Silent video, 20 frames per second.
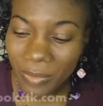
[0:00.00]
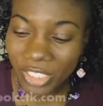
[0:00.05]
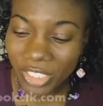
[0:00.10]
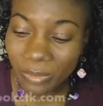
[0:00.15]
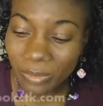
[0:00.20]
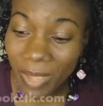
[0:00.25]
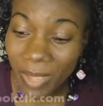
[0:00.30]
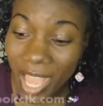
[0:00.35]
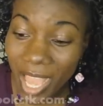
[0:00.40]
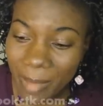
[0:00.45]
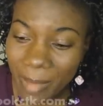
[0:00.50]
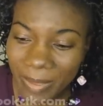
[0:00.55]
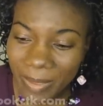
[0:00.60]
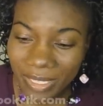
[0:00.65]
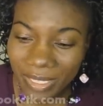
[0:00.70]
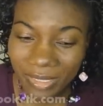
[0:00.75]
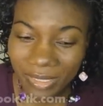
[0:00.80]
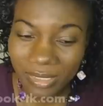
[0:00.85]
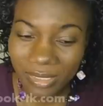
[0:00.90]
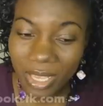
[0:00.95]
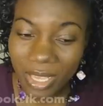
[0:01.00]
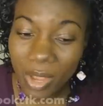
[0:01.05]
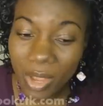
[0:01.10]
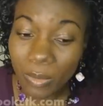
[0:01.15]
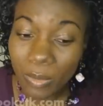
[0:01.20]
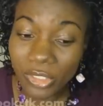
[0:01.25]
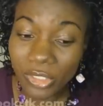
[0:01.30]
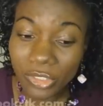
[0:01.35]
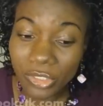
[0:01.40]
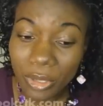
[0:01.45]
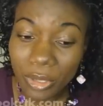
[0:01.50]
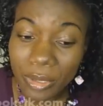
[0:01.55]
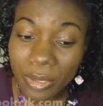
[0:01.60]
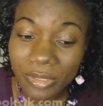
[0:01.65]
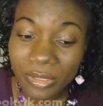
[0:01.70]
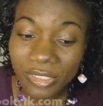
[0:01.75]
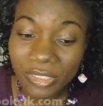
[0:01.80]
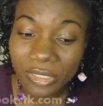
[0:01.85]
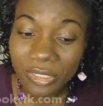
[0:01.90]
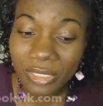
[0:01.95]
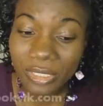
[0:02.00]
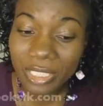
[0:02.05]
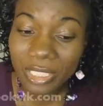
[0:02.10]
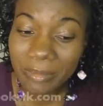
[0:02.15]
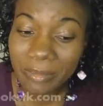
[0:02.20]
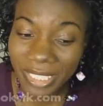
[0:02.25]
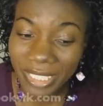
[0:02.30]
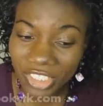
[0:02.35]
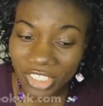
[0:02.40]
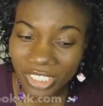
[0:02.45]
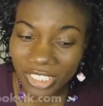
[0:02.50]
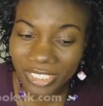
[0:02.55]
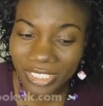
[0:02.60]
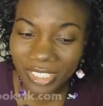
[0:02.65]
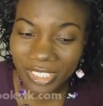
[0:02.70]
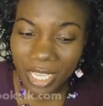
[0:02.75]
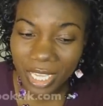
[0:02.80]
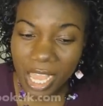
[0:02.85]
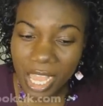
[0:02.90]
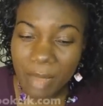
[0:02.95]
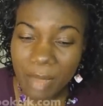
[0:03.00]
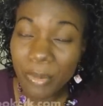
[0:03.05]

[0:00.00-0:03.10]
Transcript: which purpose was no sooner mentioned